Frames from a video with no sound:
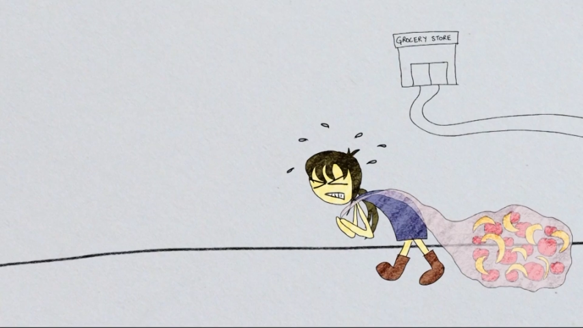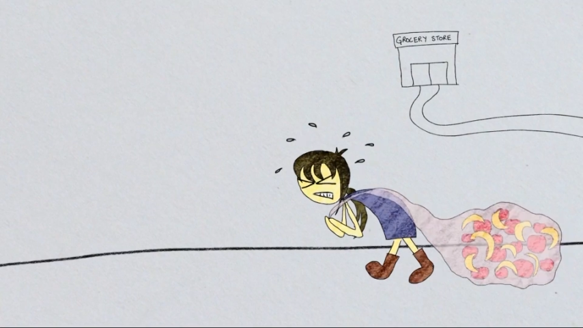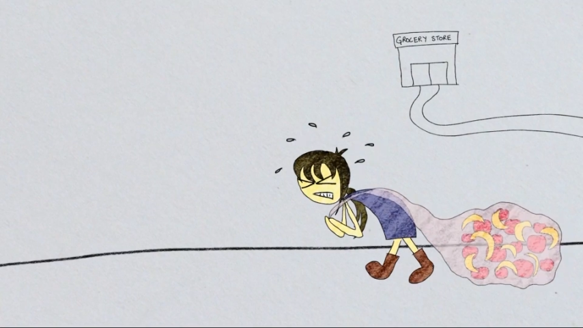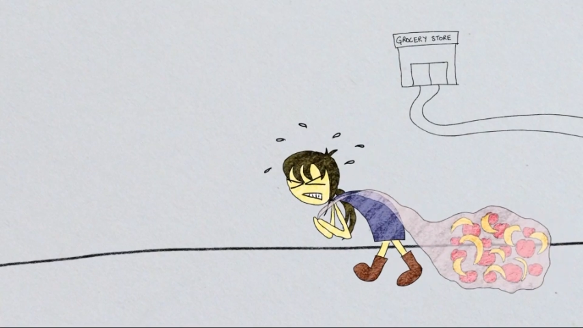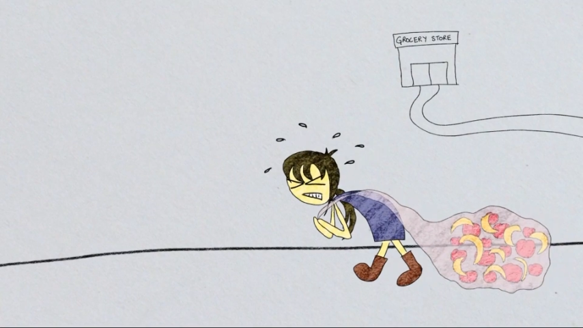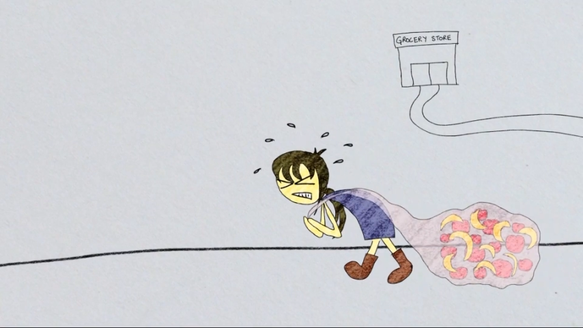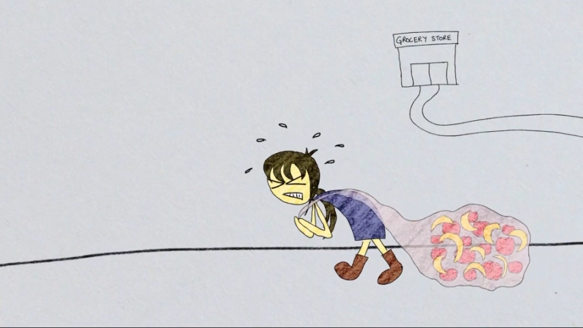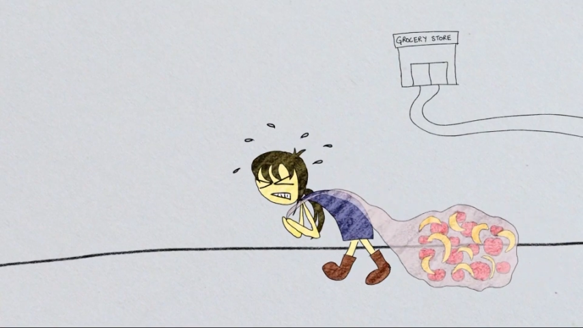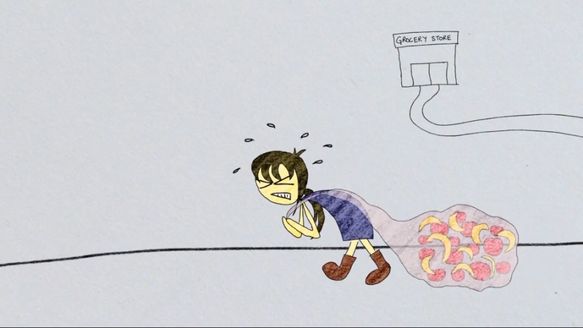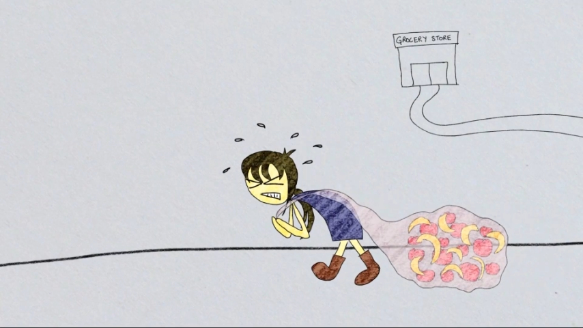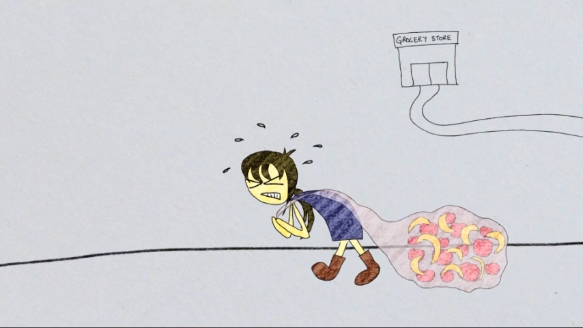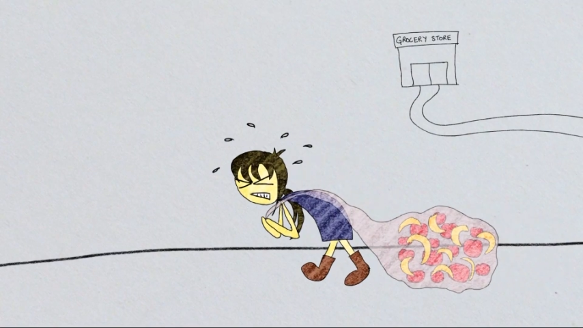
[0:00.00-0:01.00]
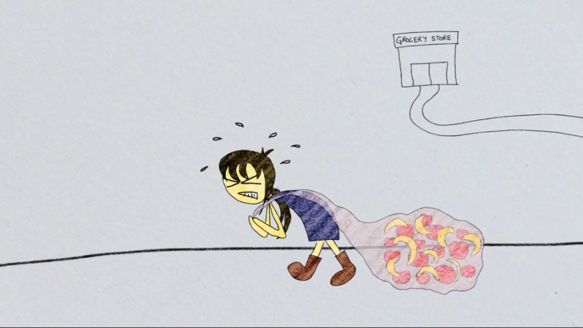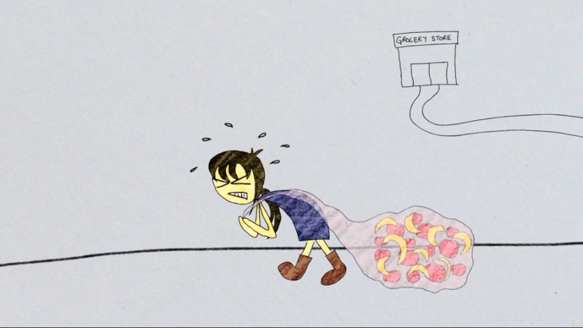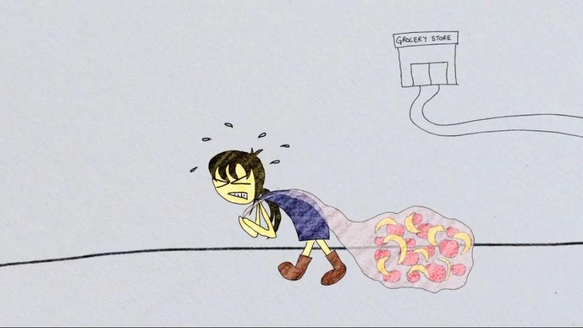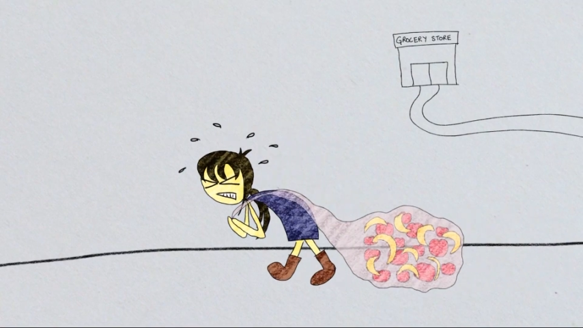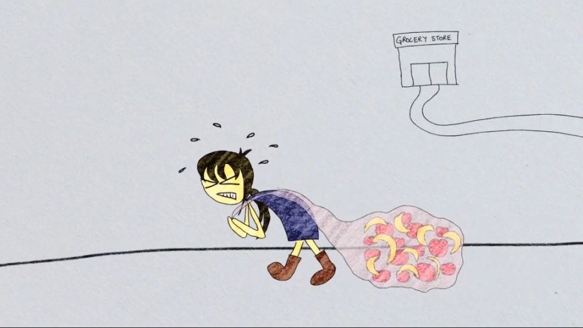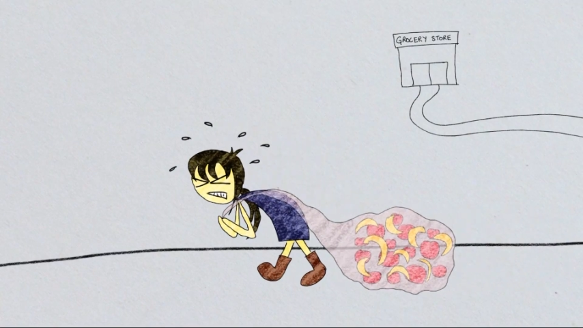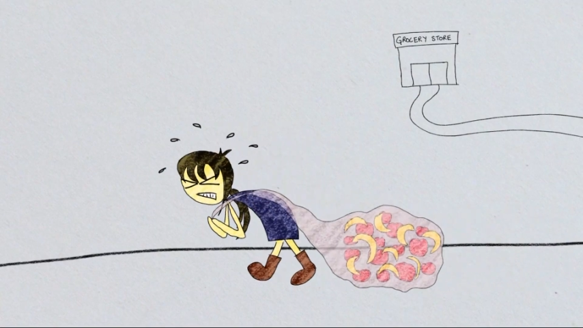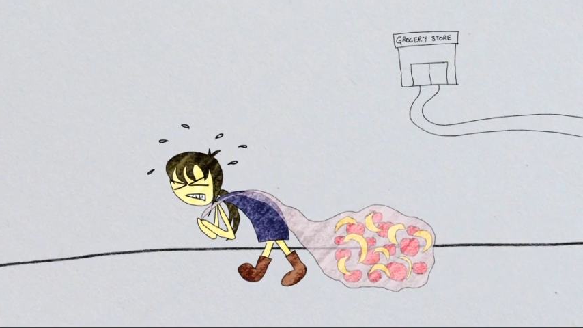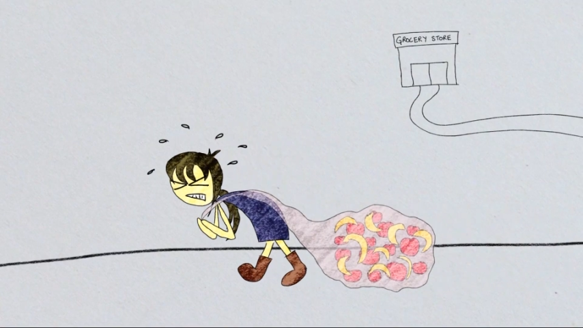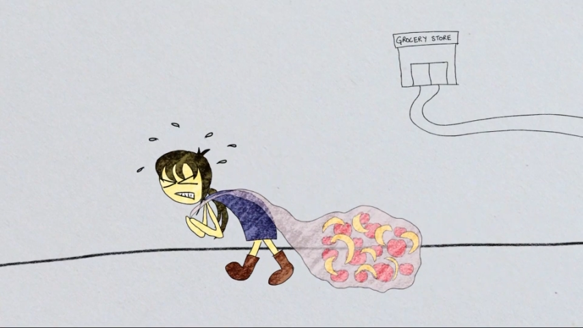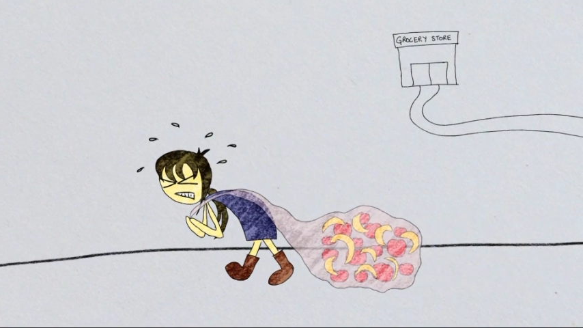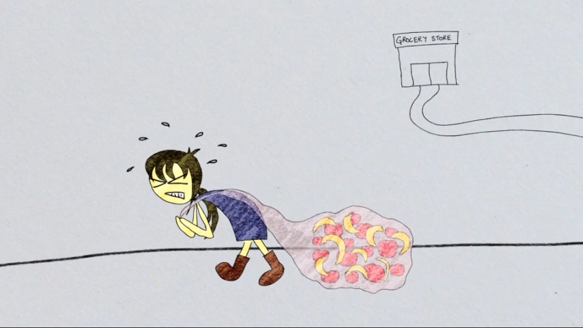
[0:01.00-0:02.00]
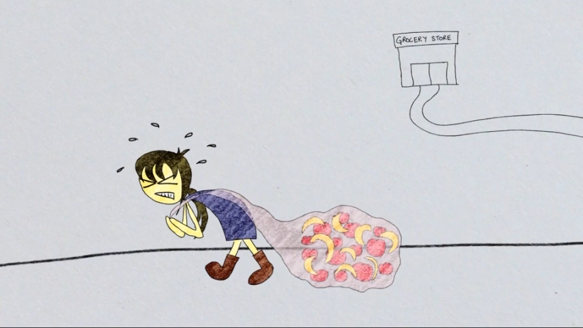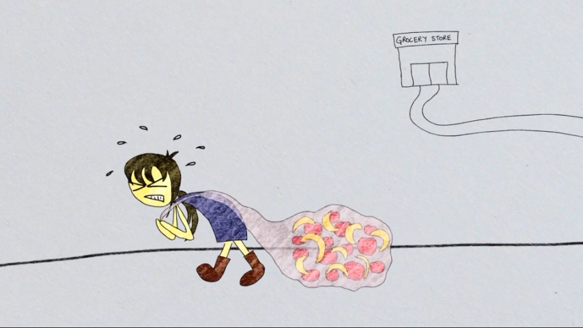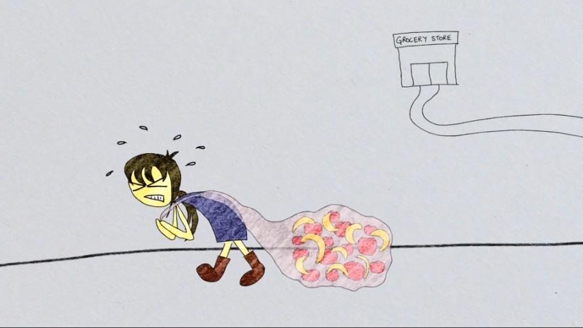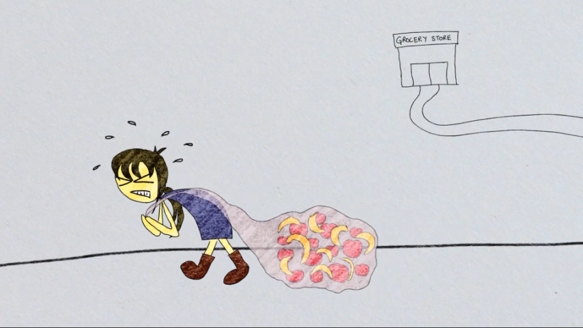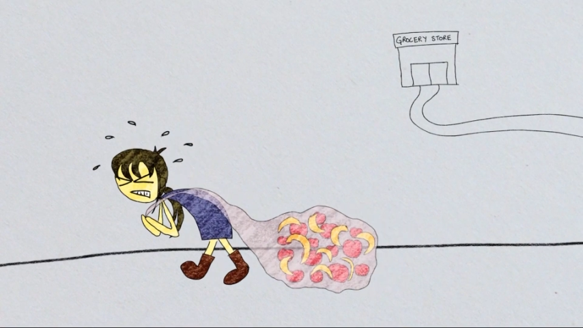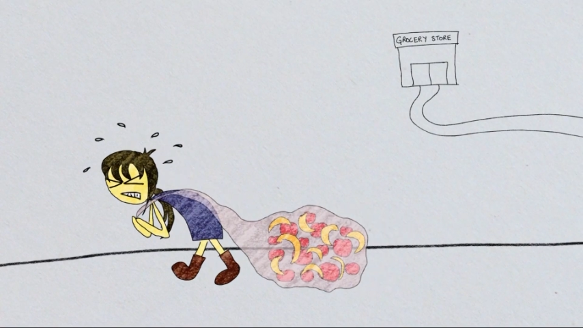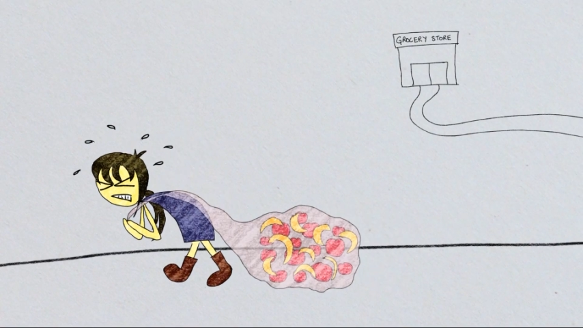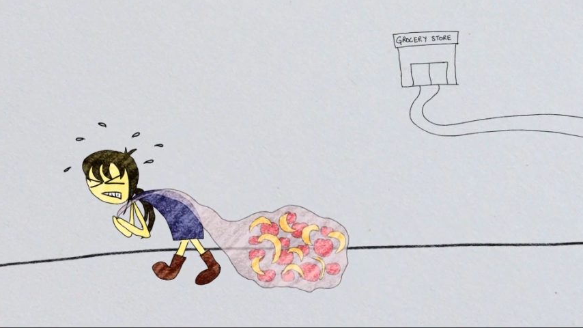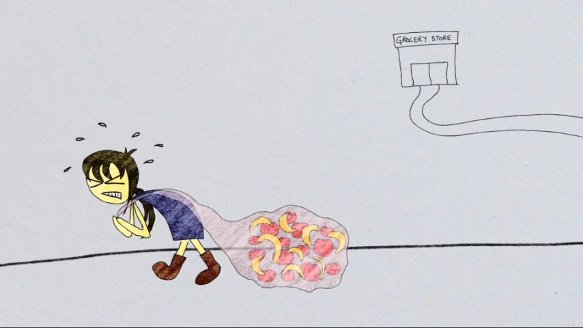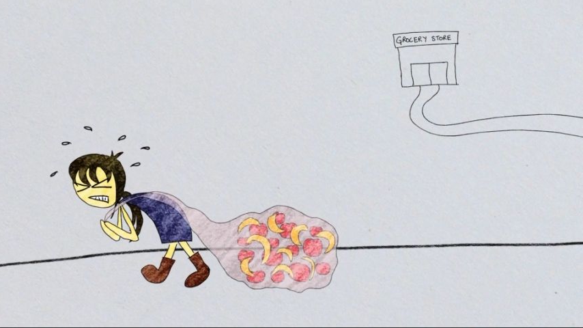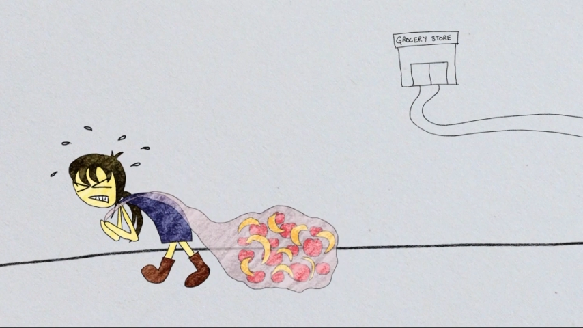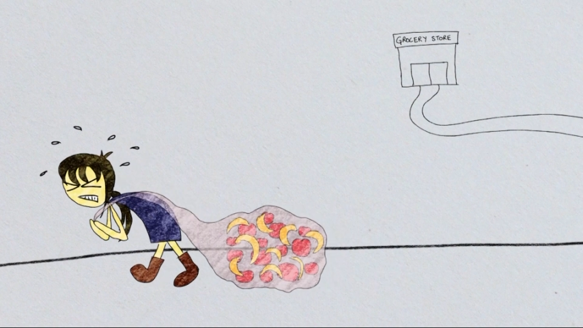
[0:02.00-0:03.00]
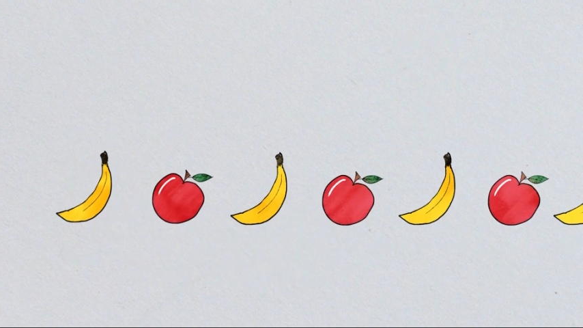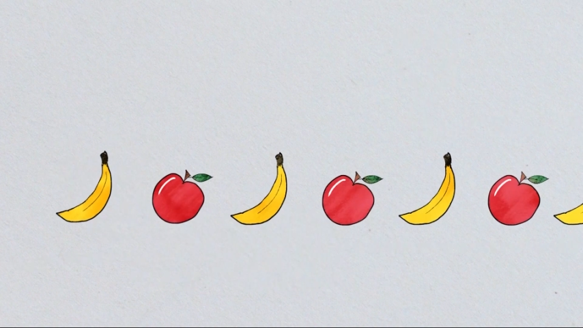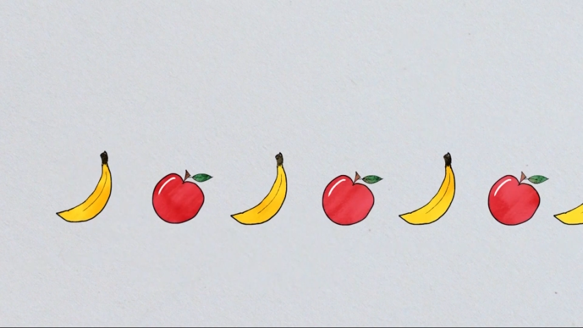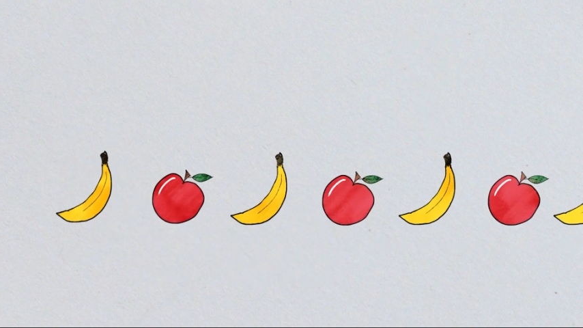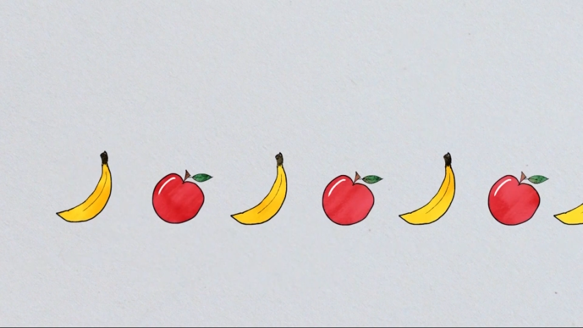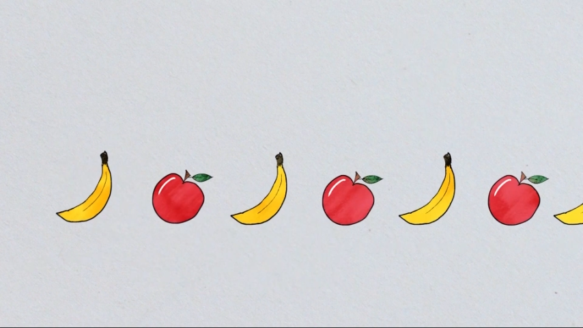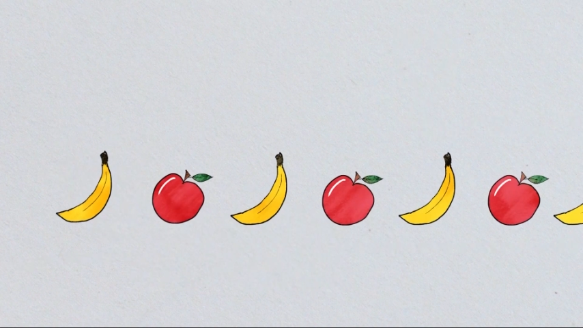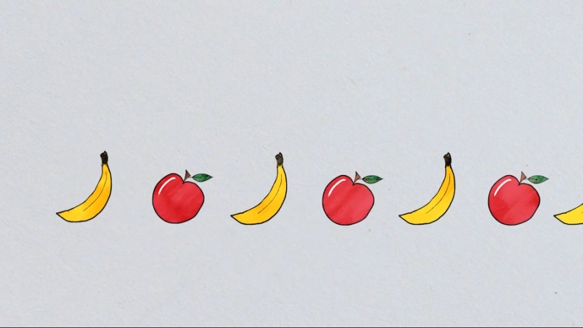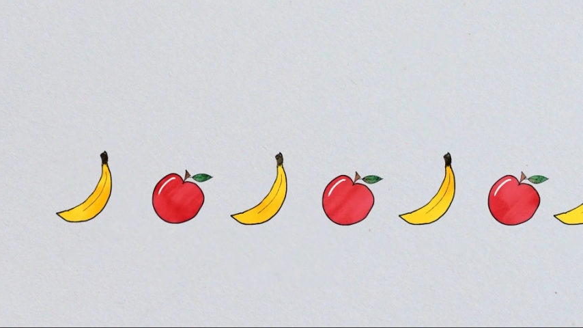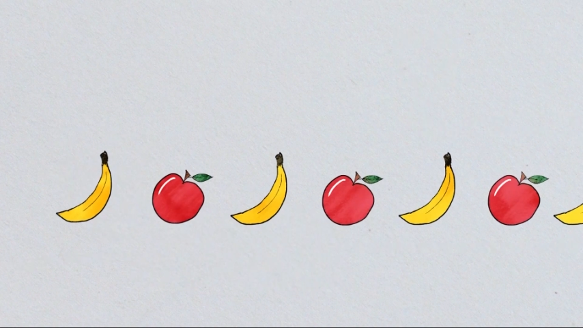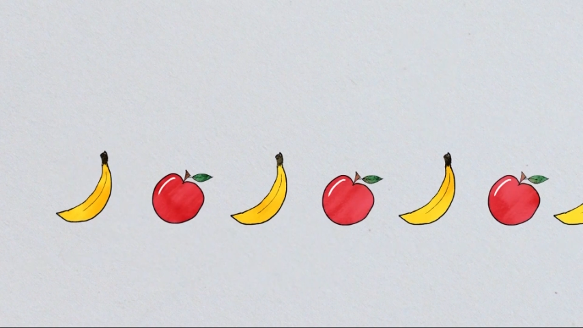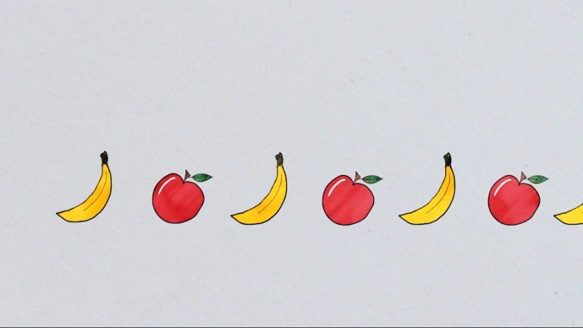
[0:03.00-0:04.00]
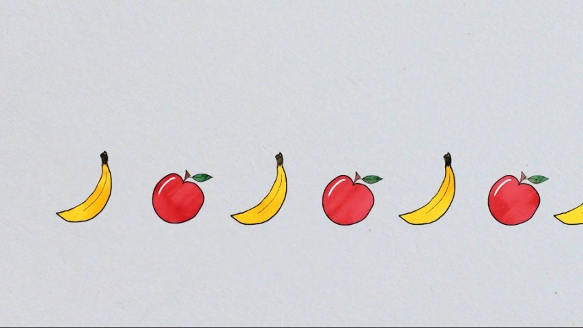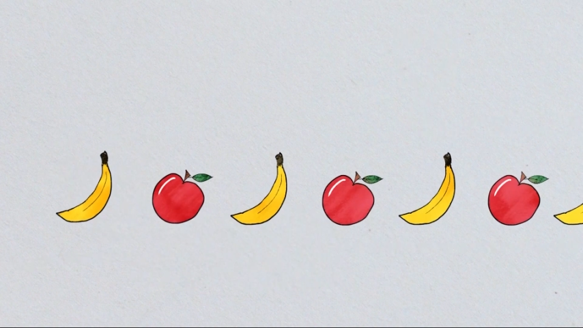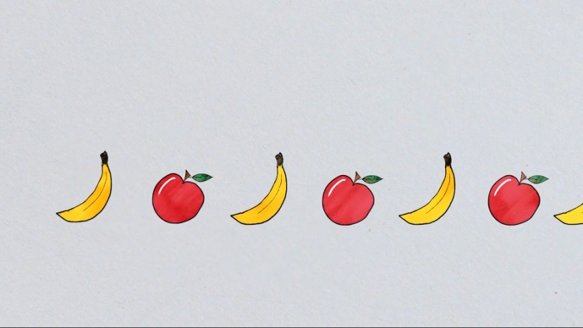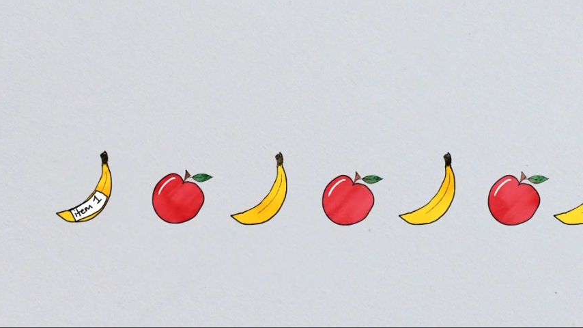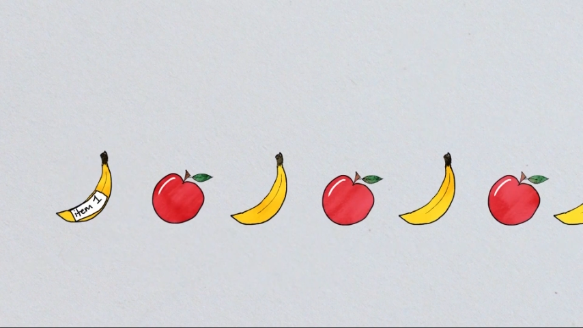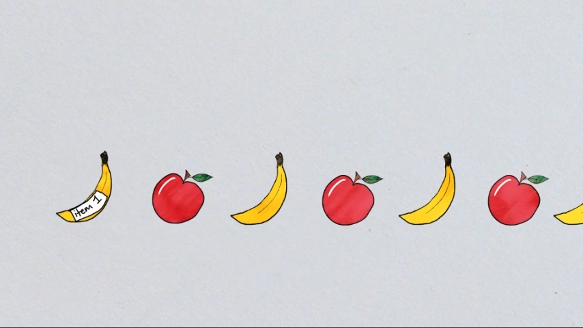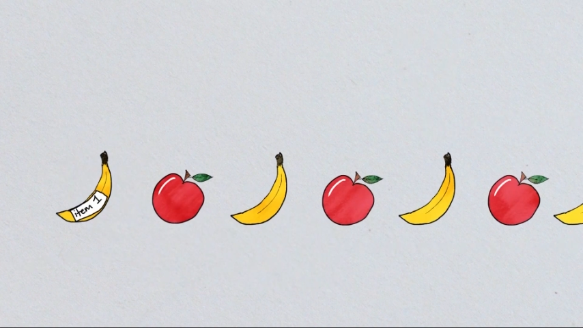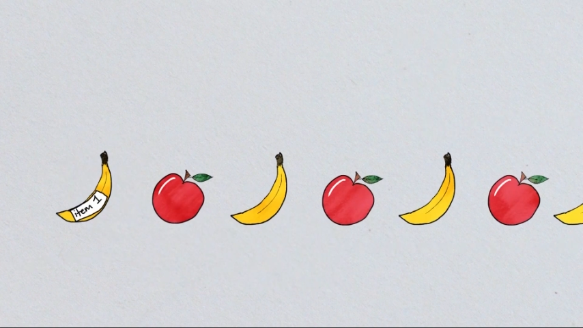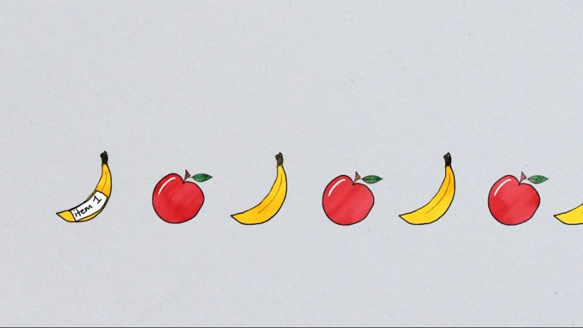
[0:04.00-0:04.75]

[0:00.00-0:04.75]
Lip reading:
No face is visible, so there are no lips to read.